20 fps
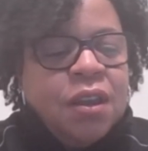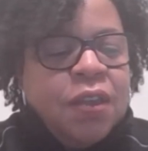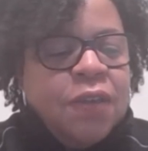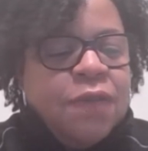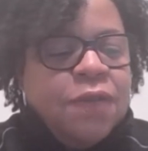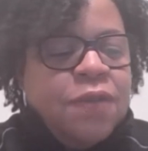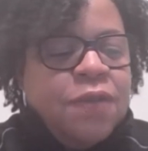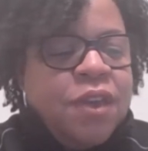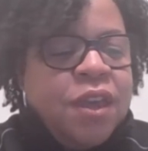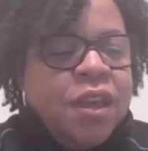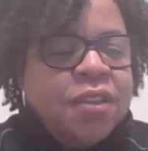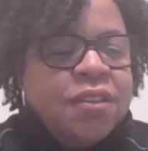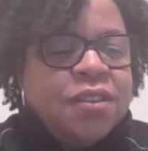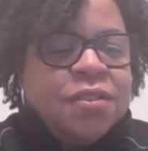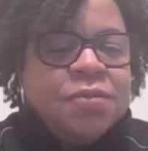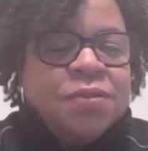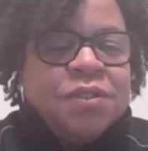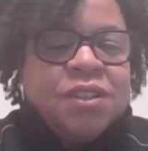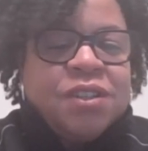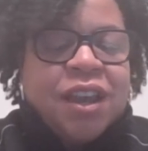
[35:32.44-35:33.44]
If you had
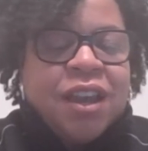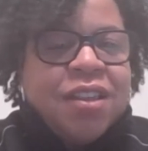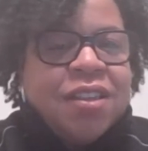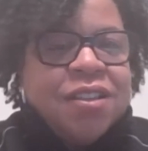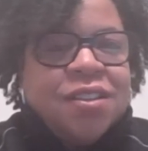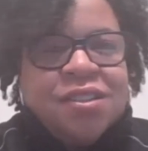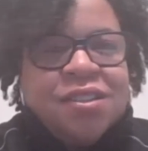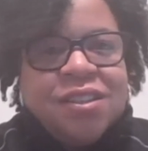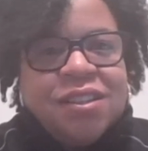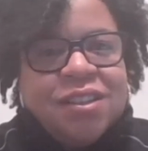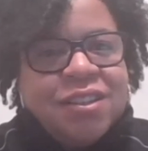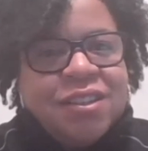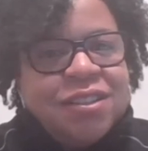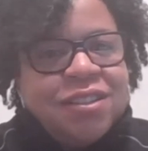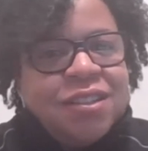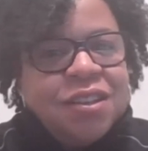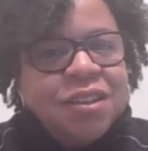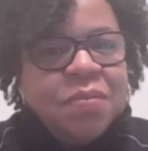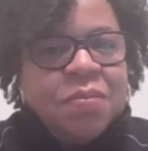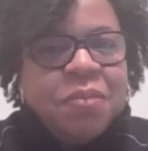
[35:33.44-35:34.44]
some
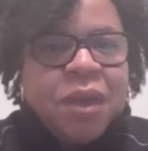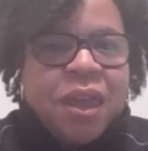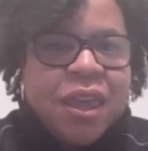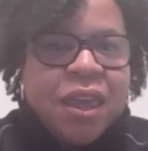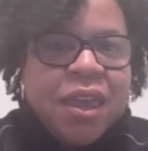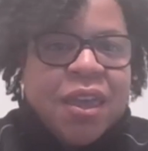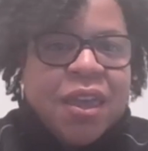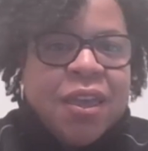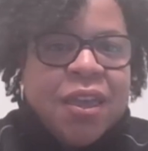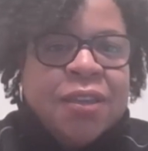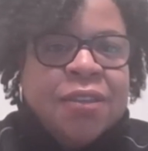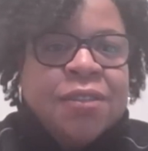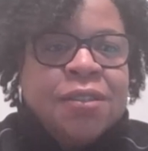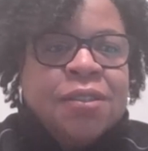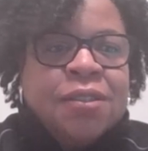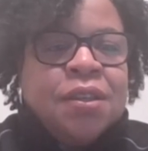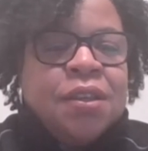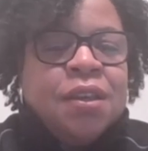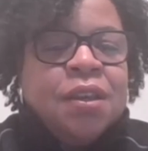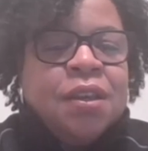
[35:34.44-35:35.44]
challenges in the past,